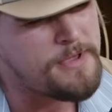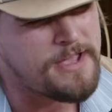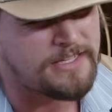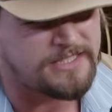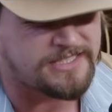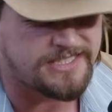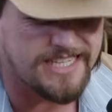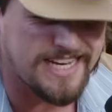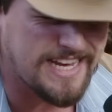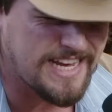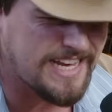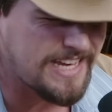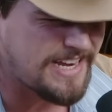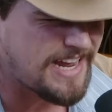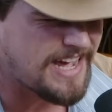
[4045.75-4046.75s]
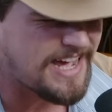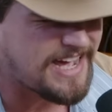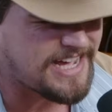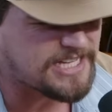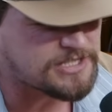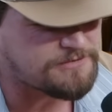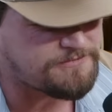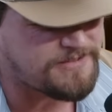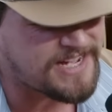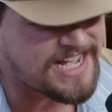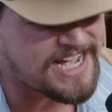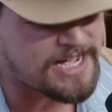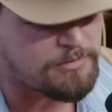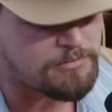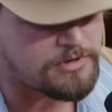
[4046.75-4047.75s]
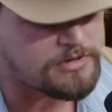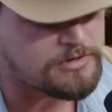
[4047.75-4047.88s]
and said I was fine,